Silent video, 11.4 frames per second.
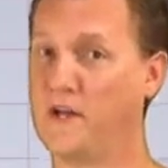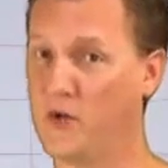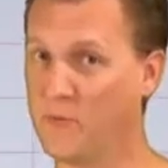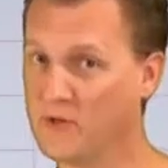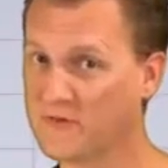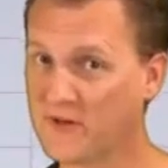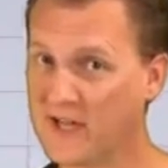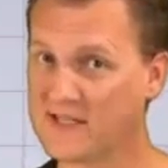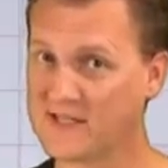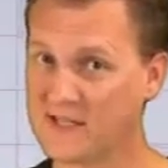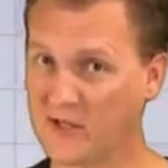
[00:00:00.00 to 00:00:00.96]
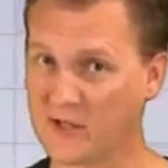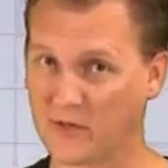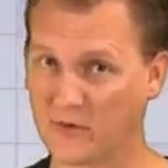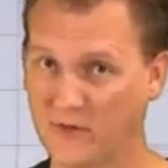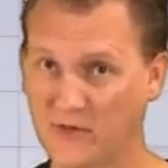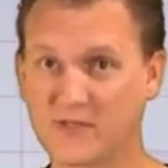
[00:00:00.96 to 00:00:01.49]
and I almost forgot to tell you,
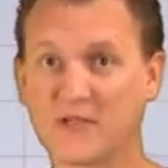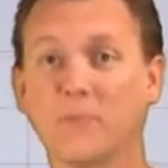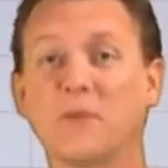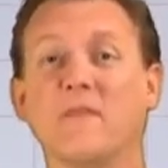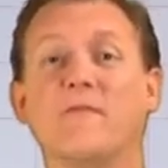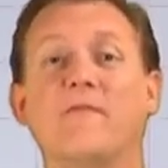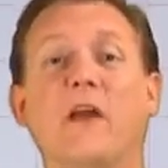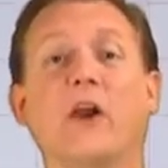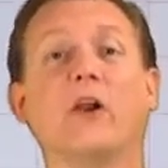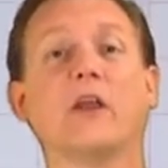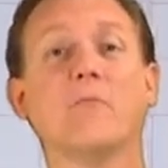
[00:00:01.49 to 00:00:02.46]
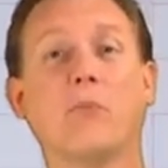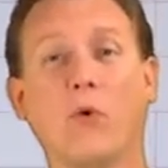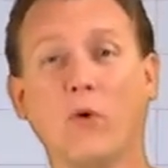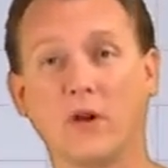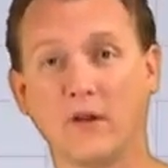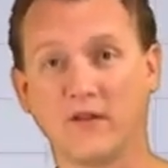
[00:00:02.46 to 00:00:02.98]
there's something very
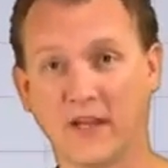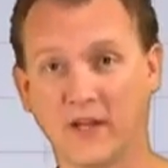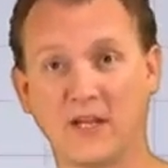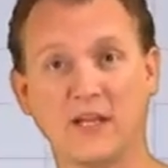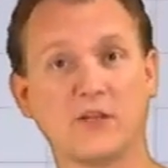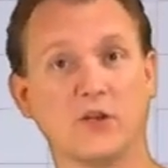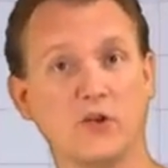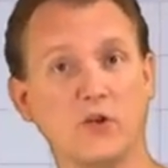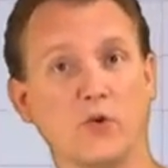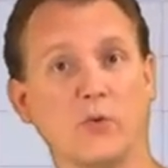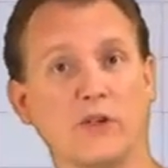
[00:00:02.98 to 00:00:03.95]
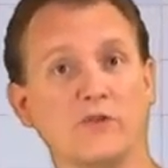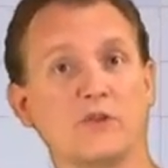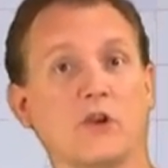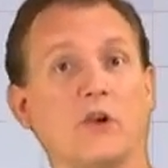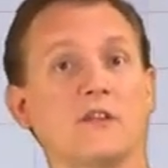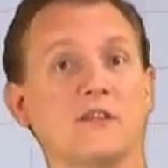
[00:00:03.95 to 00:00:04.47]
important that you need to do when you
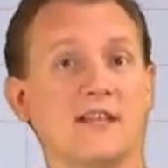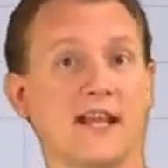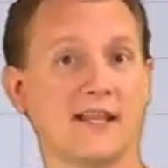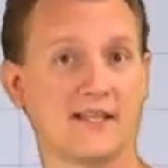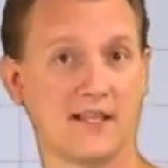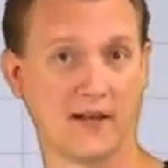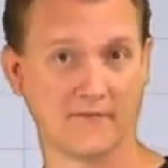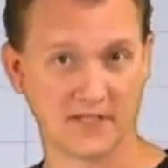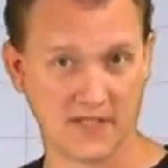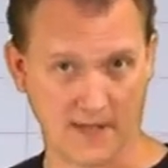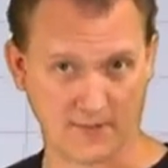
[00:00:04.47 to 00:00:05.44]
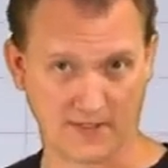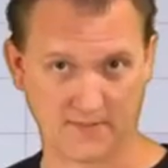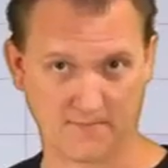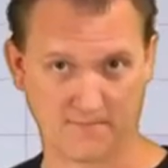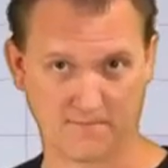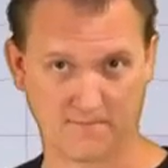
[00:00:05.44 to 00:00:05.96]
start the second set of steps.